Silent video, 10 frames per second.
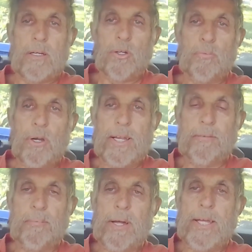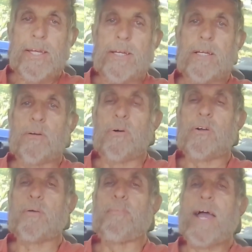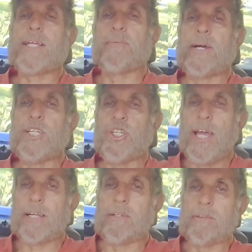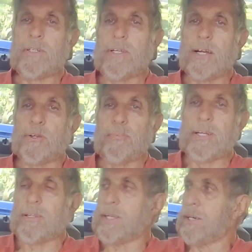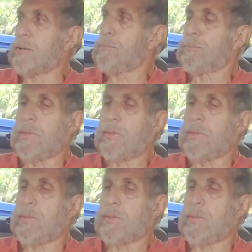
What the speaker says: Good morning, everybody. Welcome back to my channel. Dr. Bill here.